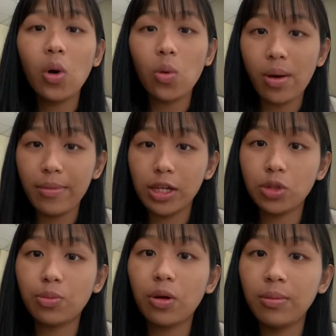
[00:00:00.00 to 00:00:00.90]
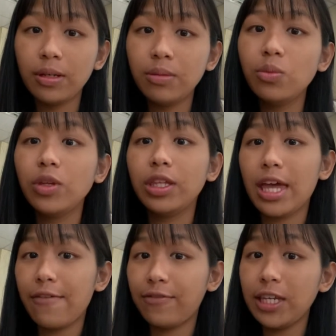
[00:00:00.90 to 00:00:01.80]
One major problem with
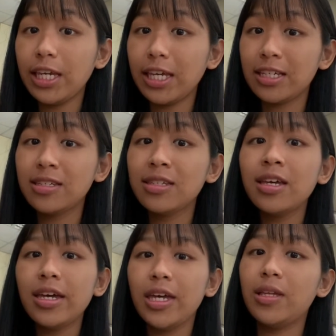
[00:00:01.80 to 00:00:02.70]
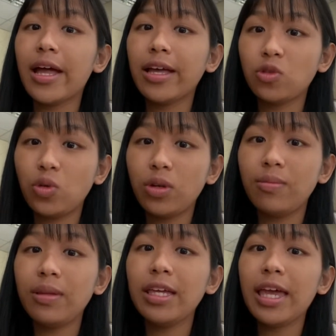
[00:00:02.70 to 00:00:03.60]
DFT is it
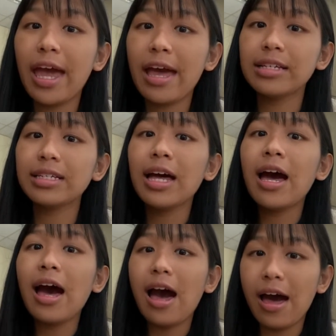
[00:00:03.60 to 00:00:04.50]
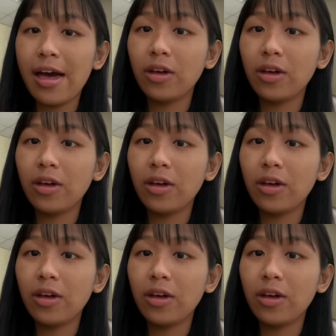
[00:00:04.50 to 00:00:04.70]
extremely has high